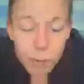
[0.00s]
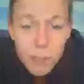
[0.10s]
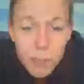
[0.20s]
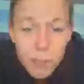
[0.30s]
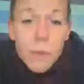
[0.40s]

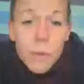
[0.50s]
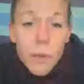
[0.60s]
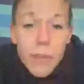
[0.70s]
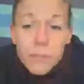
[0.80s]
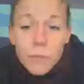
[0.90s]
which is
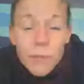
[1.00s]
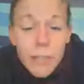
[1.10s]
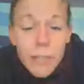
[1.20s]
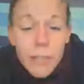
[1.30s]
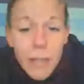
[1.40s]
the way that
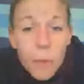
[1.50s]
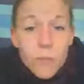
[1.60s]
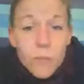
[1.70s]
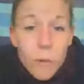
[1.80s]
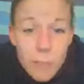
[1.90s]
Julie and I
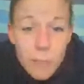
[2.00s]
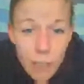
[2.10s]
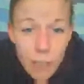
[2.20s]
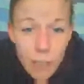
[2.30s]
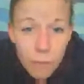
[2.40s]
both chose to
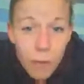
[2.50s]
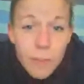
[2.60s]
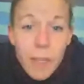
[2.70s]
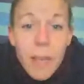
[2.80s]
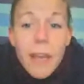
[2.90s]
get
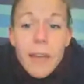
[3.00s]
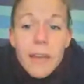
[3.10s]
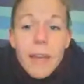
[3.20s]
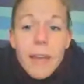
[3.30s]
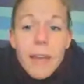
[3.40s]
involved,
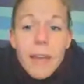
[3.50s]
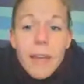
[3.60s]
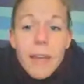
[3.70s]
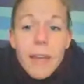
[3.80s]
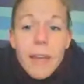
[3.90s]

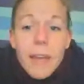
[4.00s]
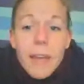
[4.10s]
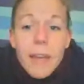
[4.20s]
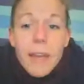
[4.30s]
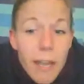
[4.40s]

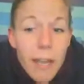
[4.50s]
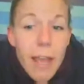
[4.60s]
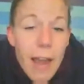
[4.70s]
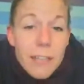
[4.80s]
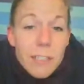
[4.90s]
is
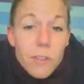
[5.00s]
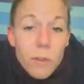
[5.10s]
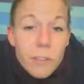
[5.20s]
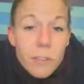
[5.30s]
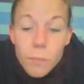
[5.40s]
as a
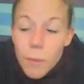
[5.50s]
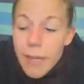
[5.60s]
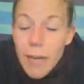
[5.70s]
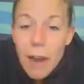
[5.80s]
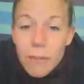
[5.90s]
consultant. We
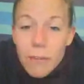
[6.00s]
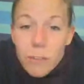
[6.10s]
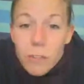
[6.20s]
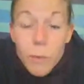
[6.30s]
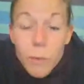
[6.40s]
make a
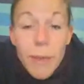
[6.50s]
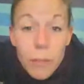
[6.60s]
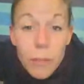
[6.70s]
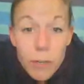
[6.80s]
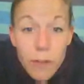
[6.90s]

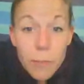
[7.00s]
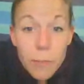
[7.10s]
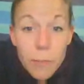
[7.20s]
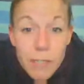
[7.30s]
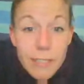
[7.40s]

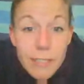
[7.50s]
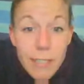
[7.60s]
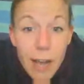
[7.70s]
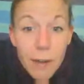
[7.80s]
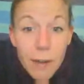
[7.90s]
35%
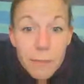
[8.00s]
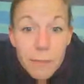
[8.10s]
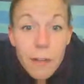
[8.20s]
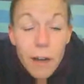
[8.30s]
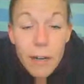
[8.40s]
discount
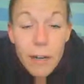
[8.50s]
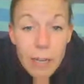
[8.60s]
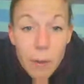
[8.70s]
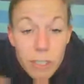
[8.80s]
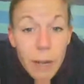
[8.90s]
on
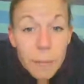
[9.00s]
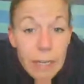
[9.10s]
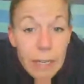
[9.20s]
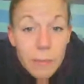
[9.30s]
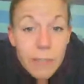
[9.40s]
any of our
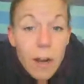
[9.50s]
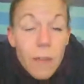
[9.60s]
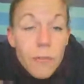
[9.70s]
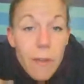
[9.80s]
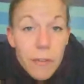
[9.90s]
purchases. We can
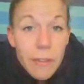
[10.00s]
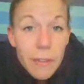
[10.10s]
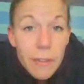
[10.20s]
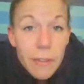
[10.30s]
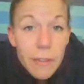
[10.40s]
get up to
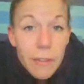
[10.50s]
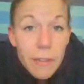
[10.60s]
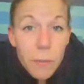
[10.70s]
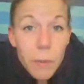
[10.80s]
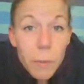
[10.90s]
80% off
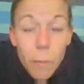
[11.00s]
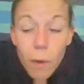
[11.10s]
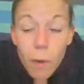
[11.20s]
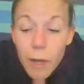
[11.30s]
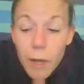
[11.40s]
of everything that
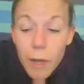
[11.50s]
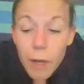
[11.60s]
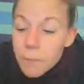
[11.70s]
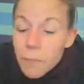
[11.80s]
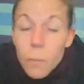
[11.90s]
we
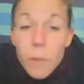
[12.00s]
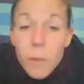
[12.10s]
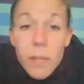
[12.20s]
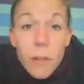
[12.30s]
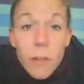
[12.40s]
want.
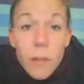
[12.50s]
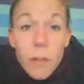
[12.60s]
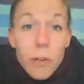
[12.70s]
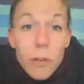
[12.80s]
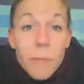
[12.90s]
We get a
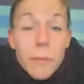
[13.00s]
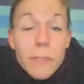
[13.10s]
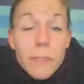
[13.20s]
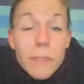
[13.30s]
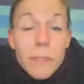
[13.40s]

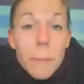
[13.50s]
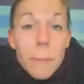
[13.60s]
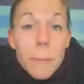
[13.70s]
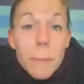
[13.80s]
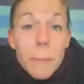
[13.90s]

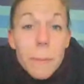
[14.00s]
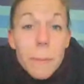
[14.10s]
35%